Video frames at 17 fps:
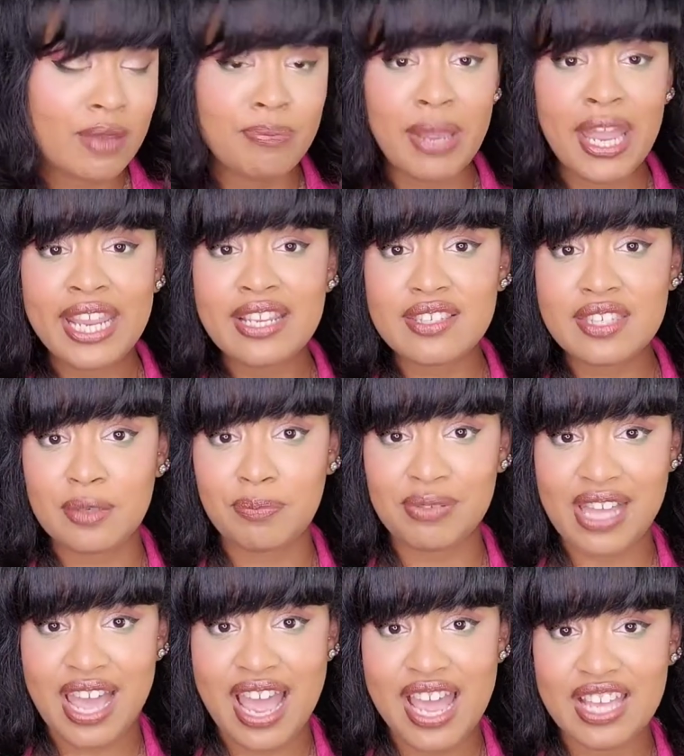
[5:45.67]
paint
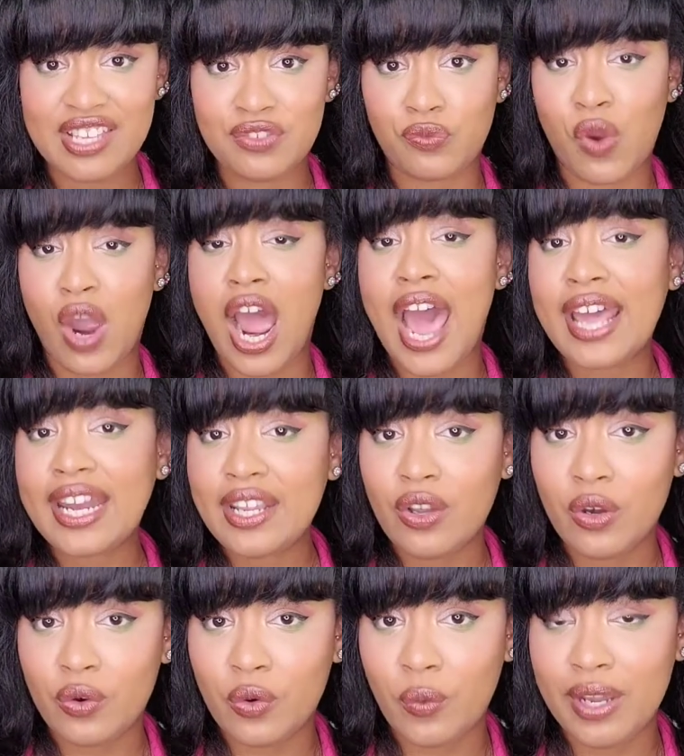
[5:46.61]
supplies, for
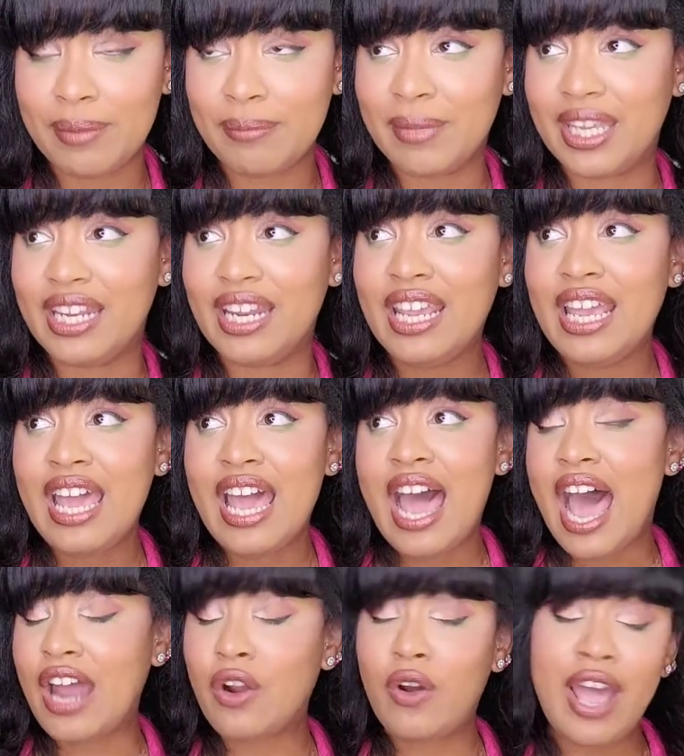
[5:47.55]
audio equipment.
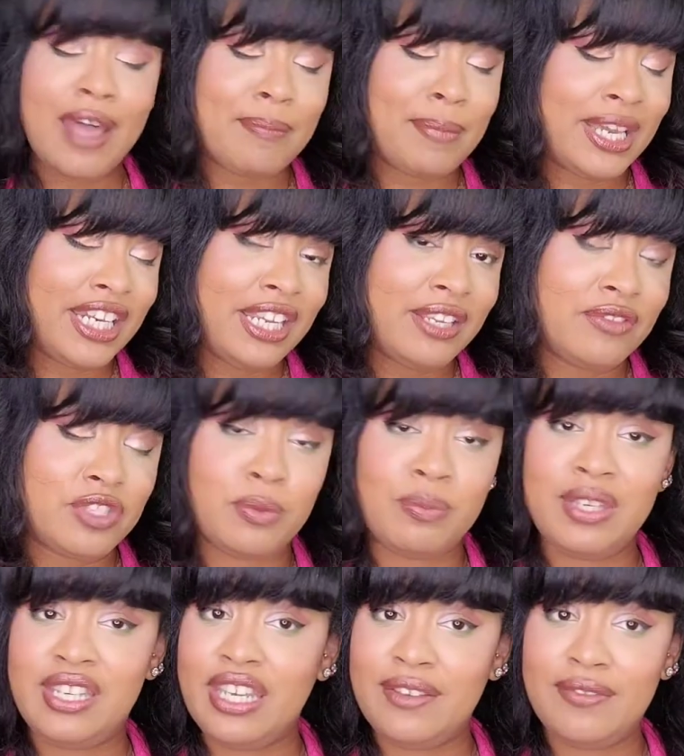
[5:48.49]
I don't have money to
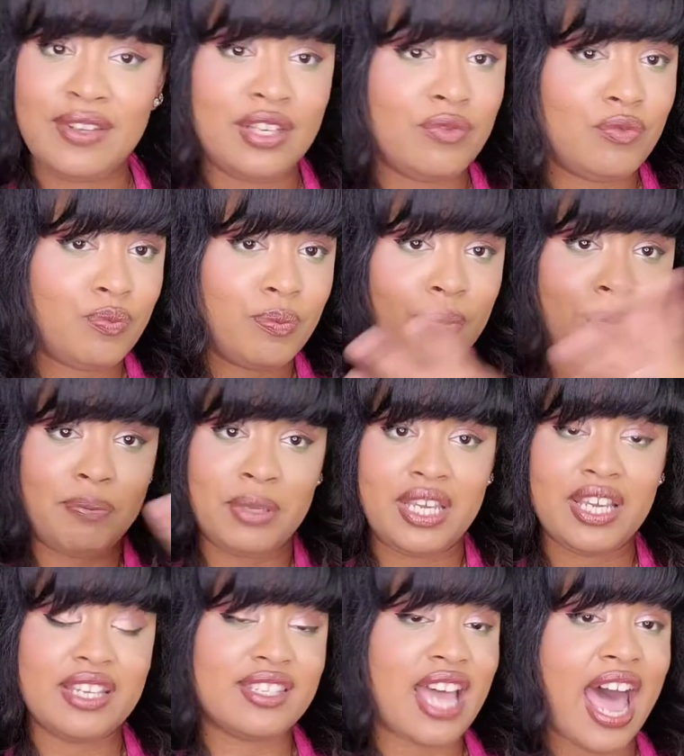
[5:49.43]
be given
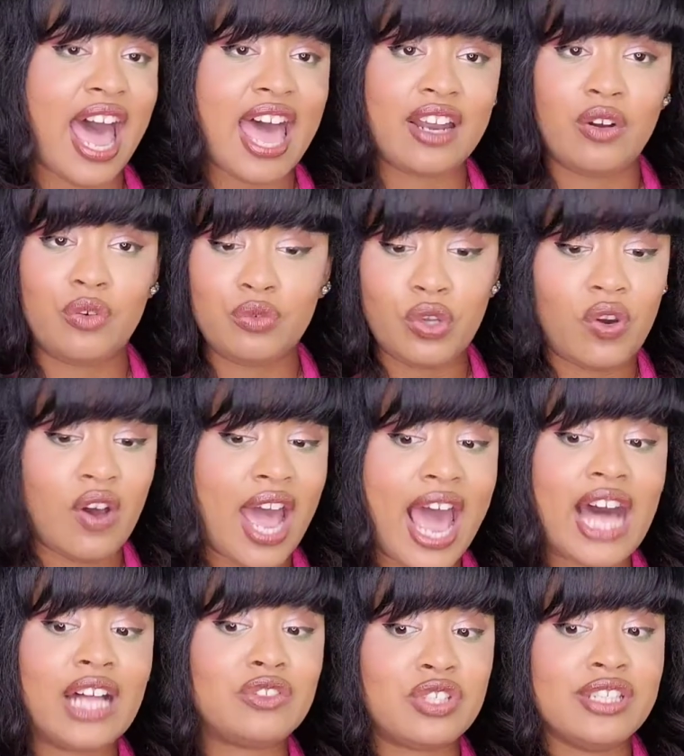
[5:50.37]
because I don't know
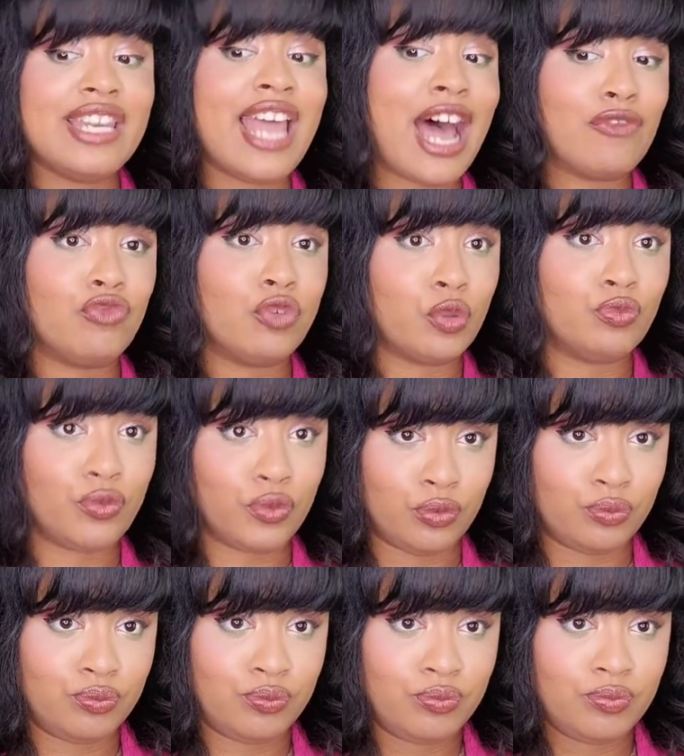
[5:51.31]
how to not vroom
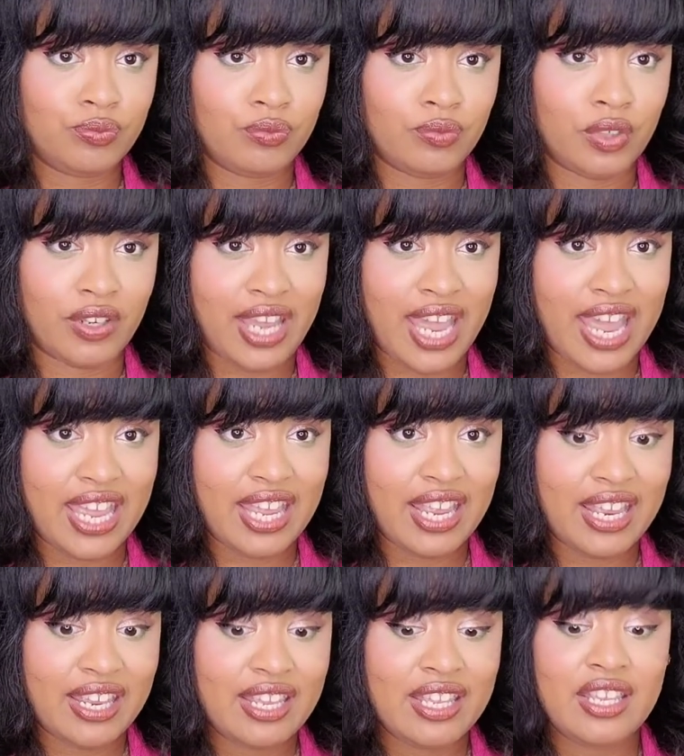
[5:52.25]
vroom,
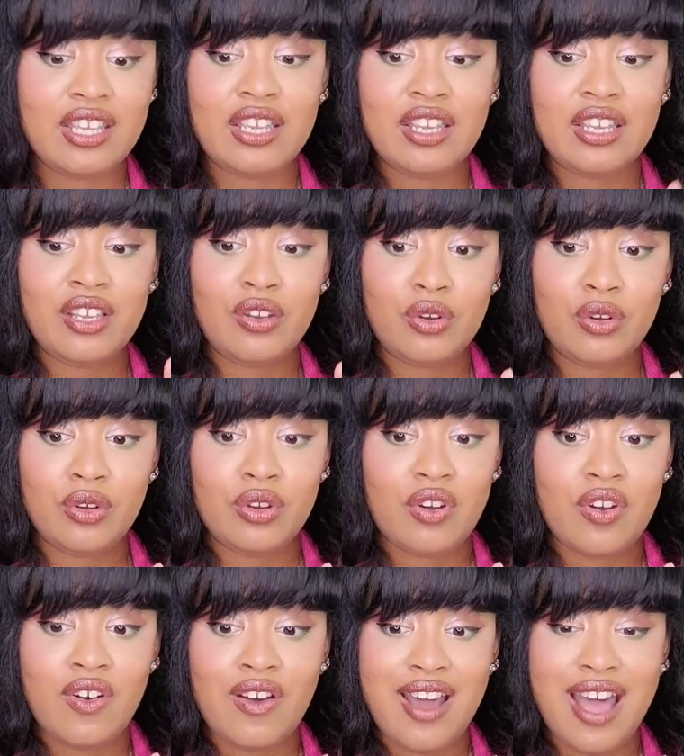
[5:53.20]
okay?
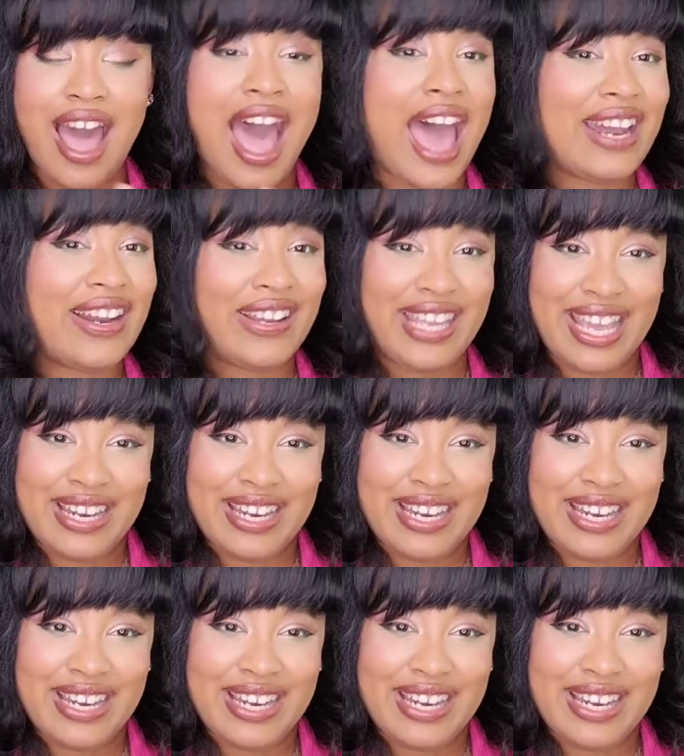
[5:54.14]
I